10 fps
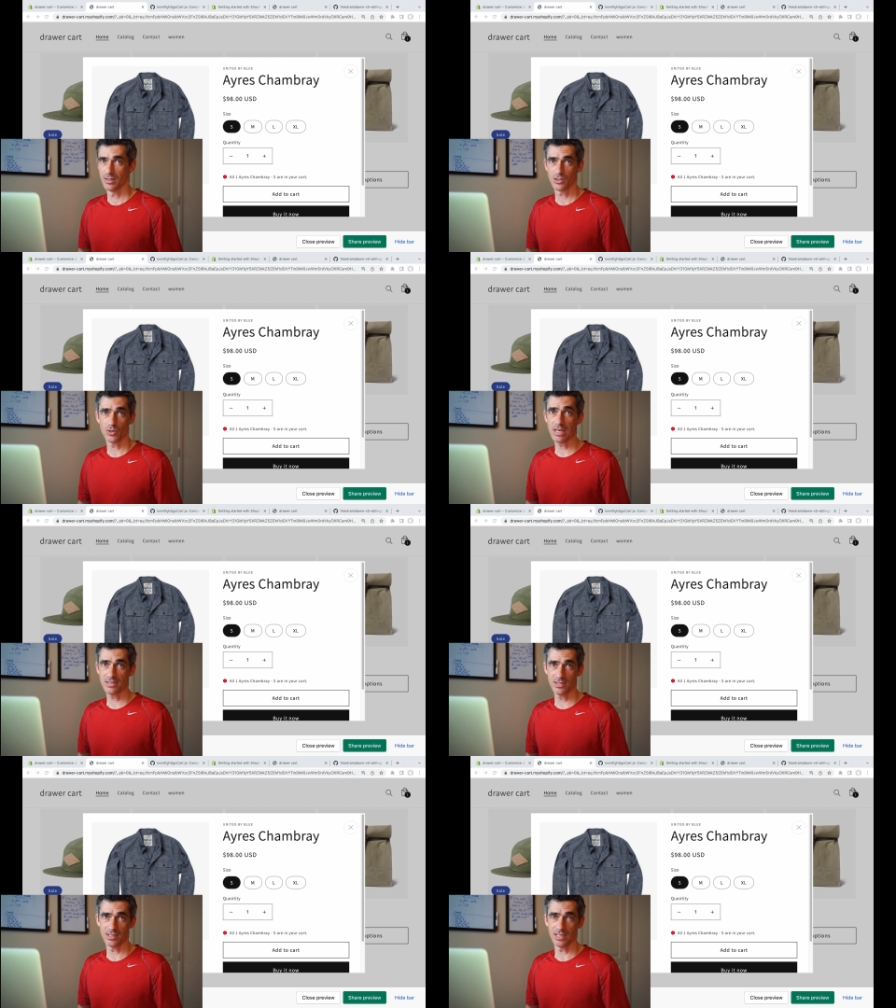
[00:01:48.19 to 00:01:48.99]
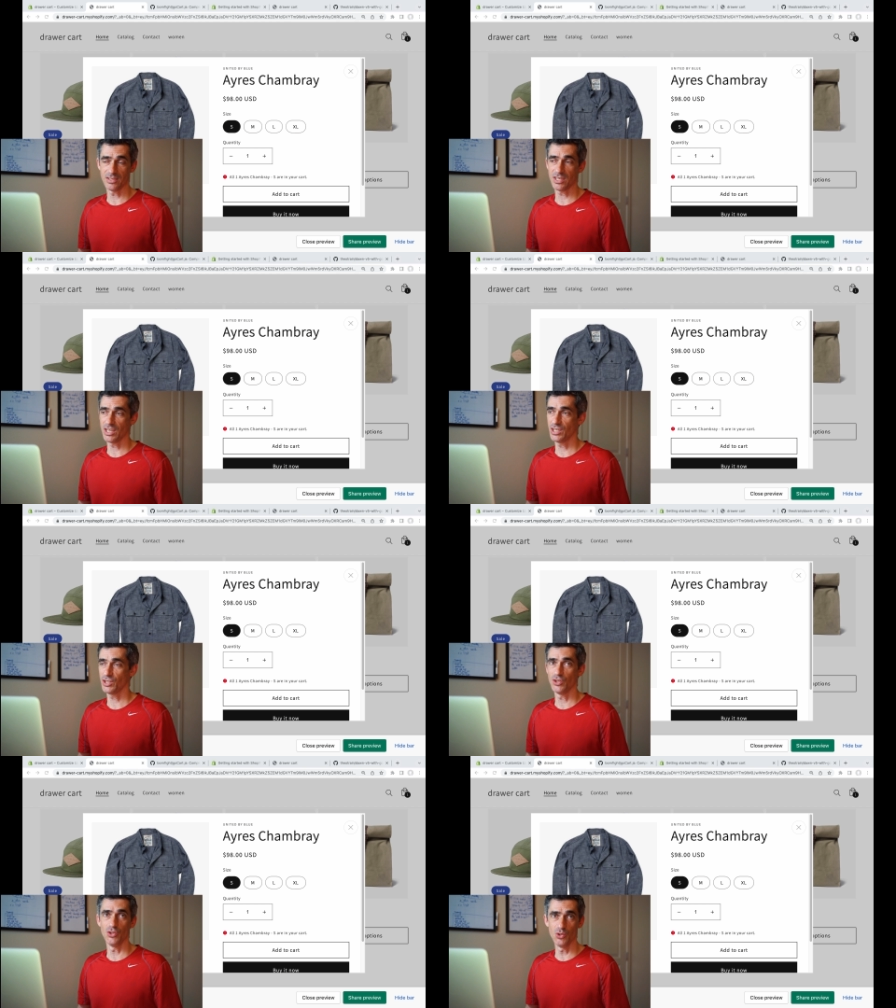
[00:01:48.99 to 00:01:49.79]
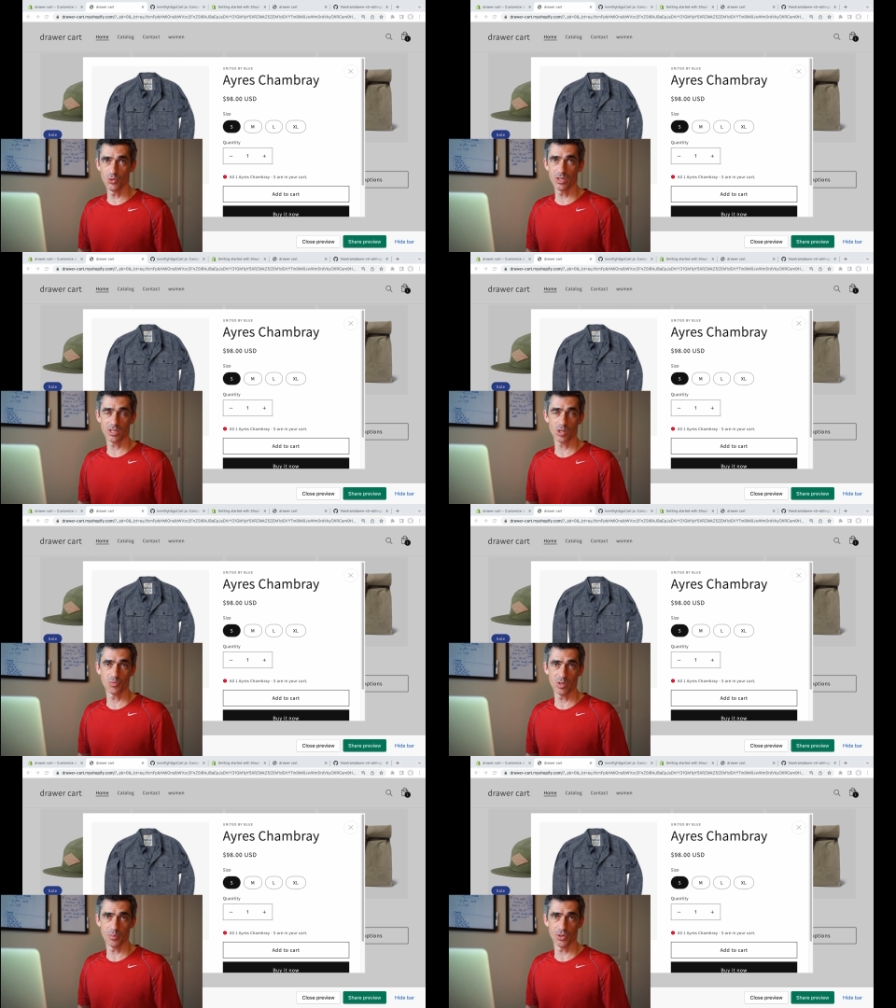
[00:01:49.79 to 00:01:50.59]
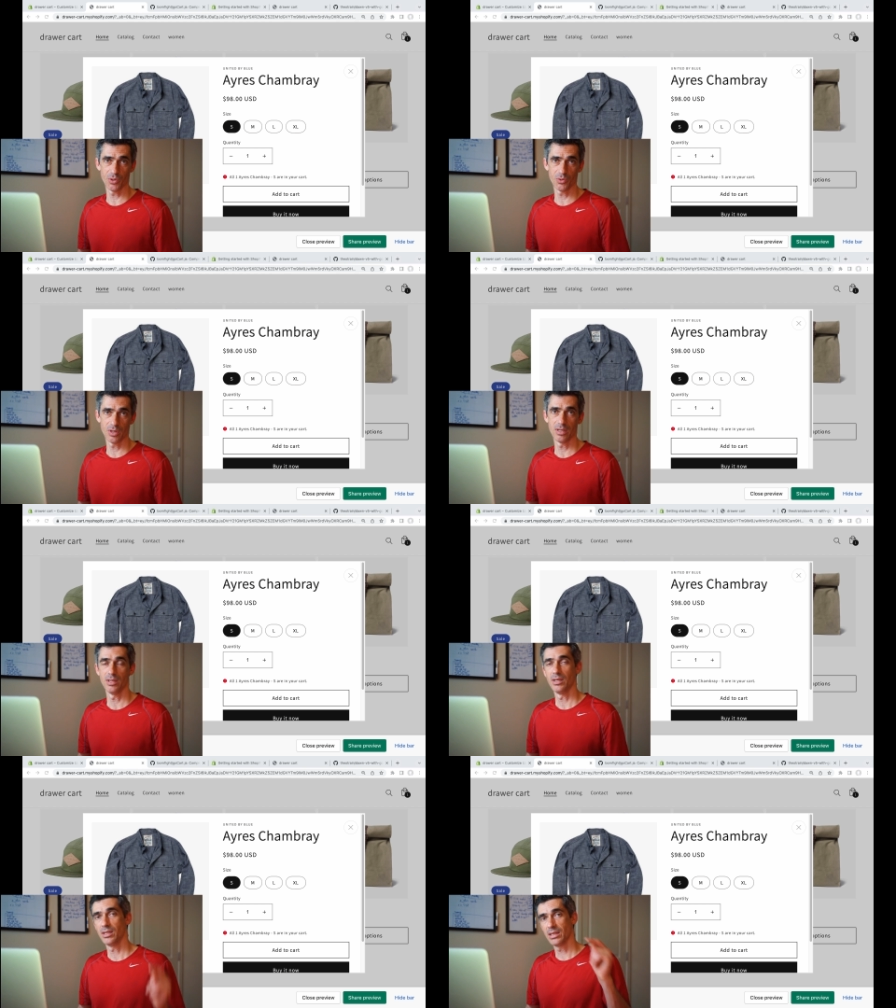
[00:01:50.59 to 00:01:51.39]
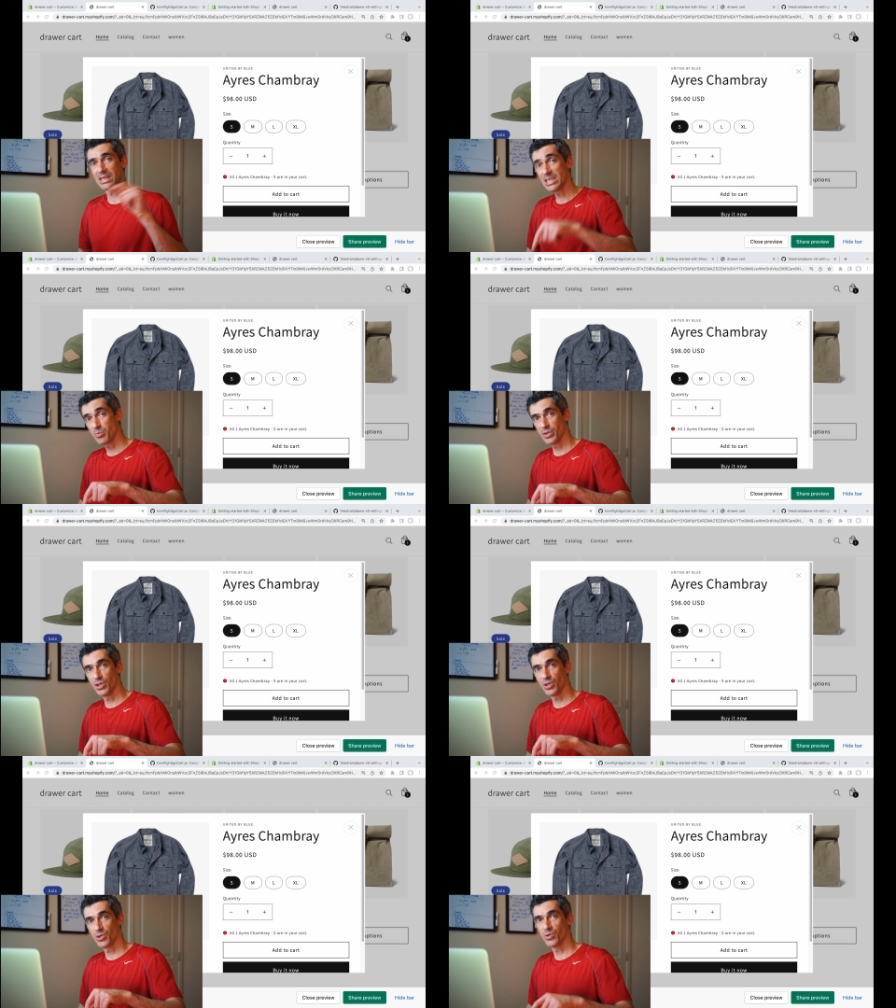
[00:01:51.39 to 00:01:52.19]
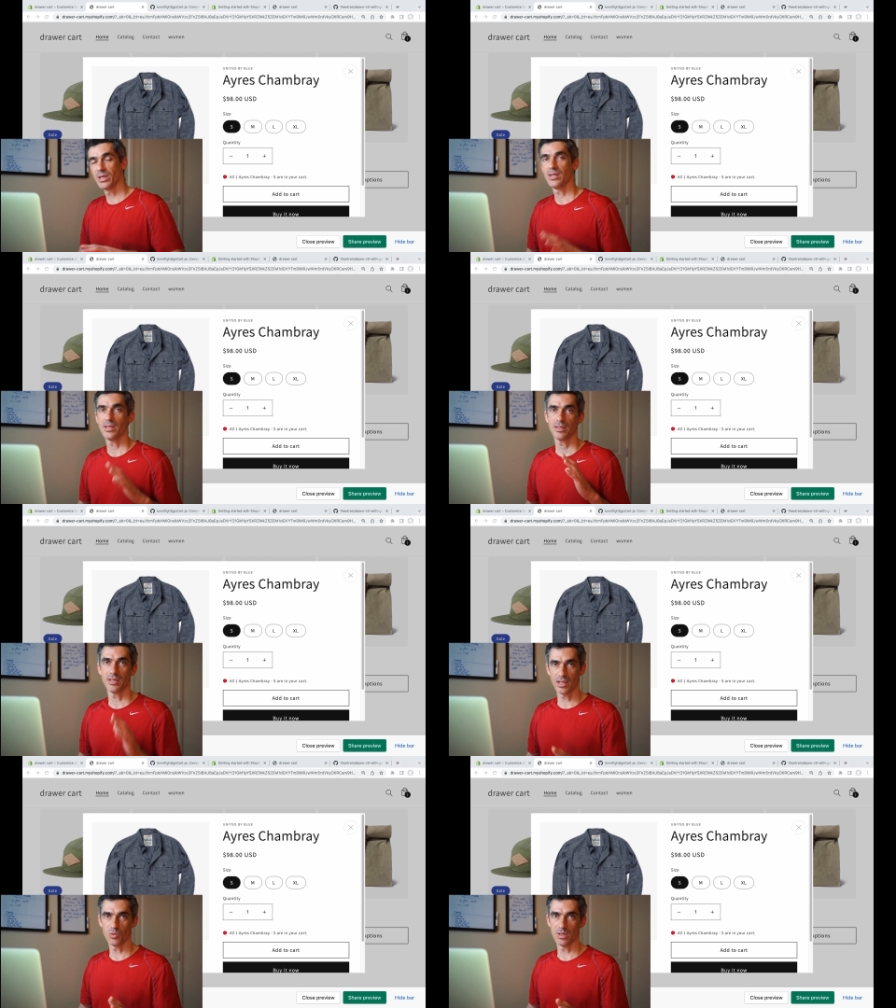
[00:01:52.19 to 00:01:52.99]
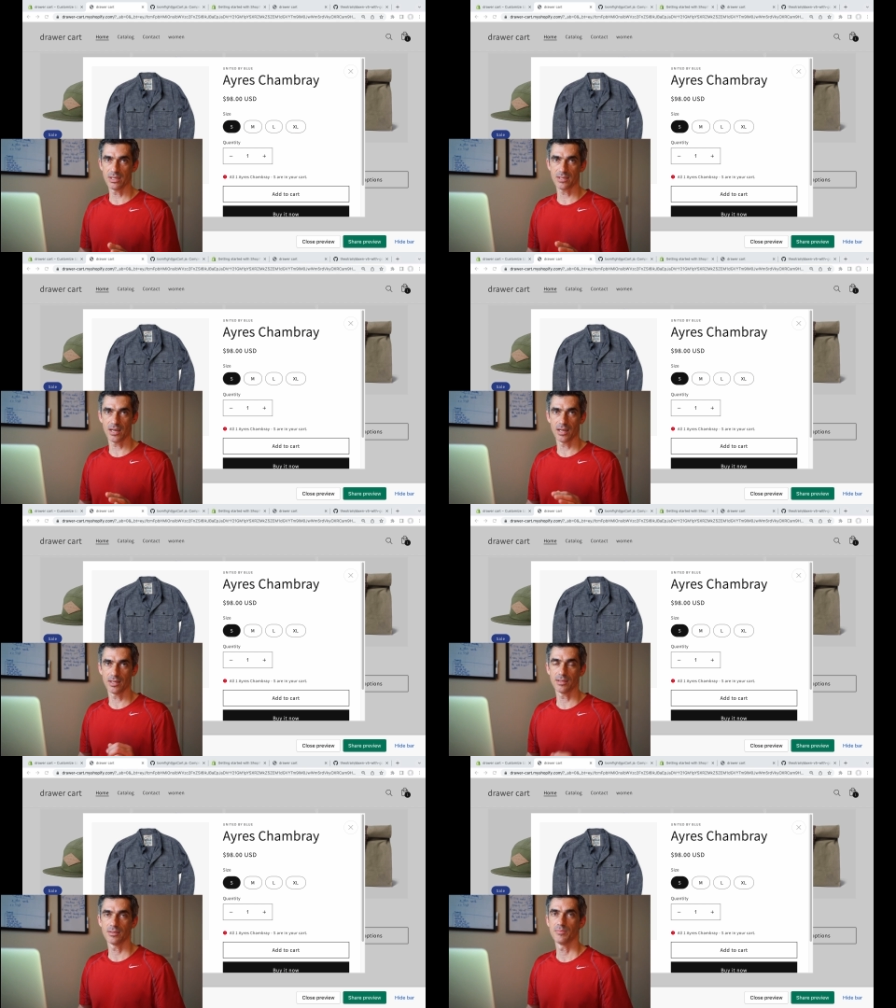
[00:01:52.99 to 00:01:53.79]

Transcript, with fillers: So that's it. It's a new GitHub repo. Link below. Get it while it's hot.